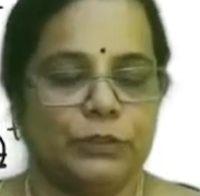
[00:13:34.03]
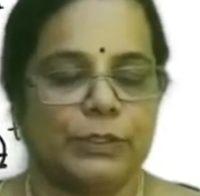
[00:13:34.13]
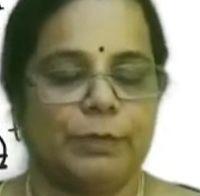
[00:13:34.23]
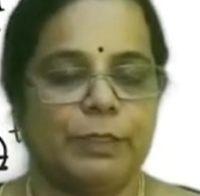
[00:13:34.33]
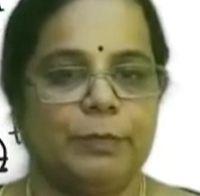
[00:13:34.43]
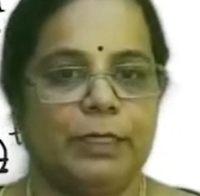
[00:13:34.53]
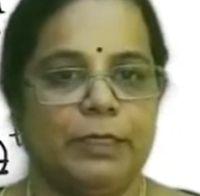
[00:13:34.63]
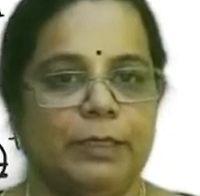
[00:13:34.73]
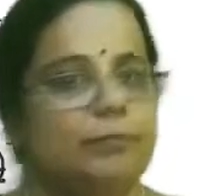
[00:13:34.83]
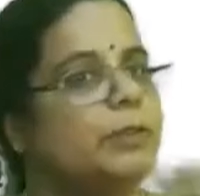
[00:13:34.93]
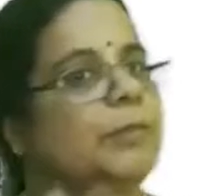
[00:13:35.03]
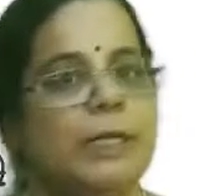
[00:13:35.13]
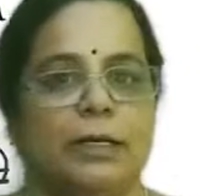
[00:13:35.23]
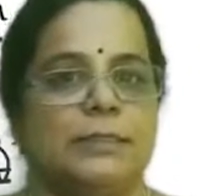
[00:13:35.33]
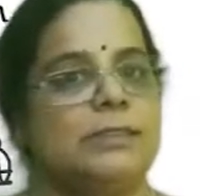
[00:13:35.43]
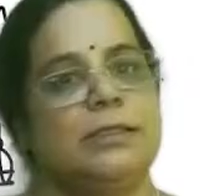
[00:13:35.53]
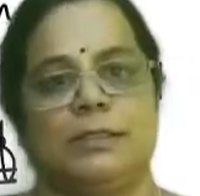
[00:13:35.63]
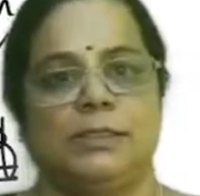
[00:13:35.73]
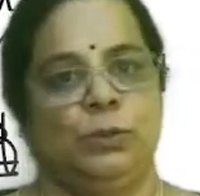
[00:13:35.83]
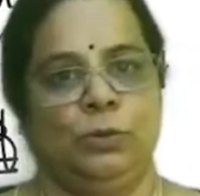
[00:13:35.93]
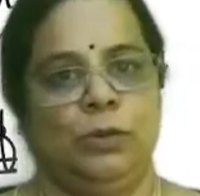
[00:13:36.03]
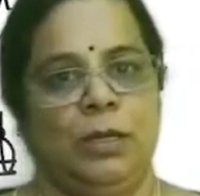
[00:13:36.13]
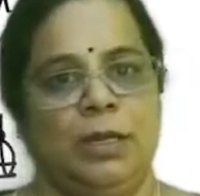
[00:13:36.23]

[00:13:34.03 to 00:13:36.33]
to Shabarimala temple? My answer is no.